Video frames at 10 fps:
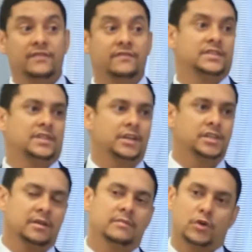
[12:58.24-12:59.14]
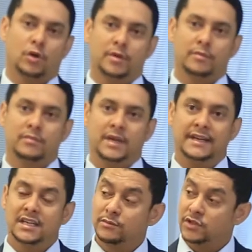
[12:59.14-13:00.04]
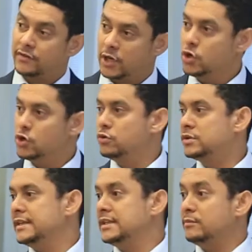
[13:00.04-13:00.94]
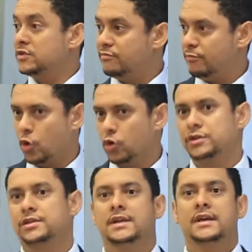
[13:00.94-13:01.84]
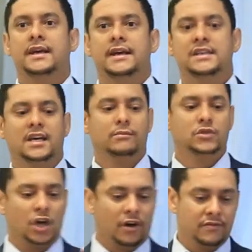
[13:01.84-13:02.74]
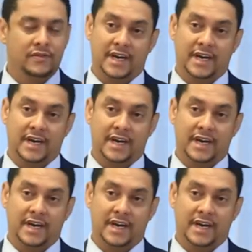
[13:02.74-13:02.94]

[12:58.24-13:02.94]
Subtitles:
infrastructure problem in terms of roads, in terms of ports, in terms of